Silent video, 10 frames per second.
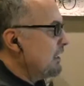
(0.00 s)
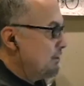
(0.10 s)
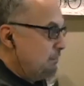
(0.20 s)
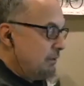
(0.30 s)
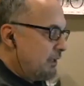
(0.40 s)

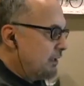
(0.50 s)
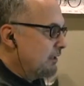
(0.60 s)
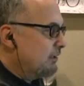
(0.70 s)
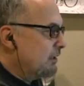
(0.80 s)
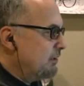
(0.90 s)
in
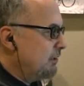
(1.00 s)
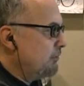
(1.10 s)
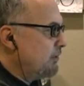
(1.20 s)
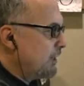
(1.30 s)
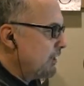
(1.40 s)
particular,
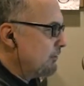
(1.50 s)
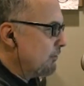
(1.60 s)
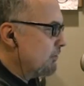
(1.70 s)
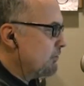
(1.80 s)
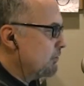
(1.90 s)
continue to head
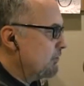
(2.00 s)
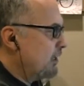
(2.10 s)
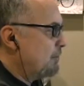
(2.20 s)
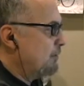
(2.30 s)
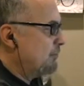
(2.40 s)
north to
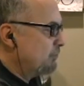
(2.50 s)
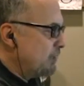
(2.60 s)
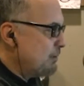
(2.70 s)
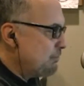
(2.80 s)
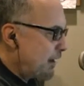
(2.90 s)
escape
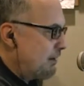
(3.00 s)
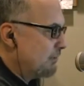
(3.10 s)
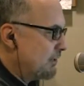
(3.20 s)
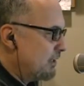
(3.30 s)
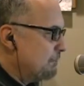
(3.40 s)
extreme
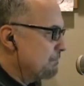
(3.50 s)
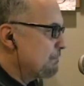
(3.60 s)
poverty,